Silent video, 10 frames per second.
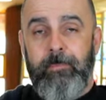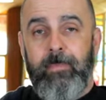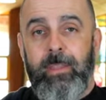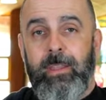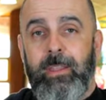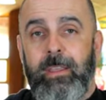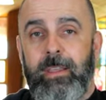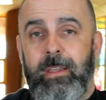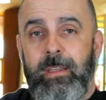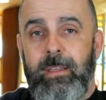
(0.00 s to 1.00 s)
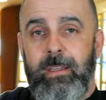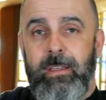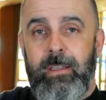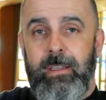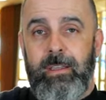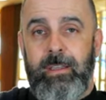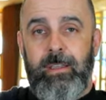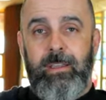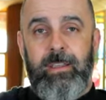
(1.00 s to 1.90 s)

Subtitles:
Nobody speaks.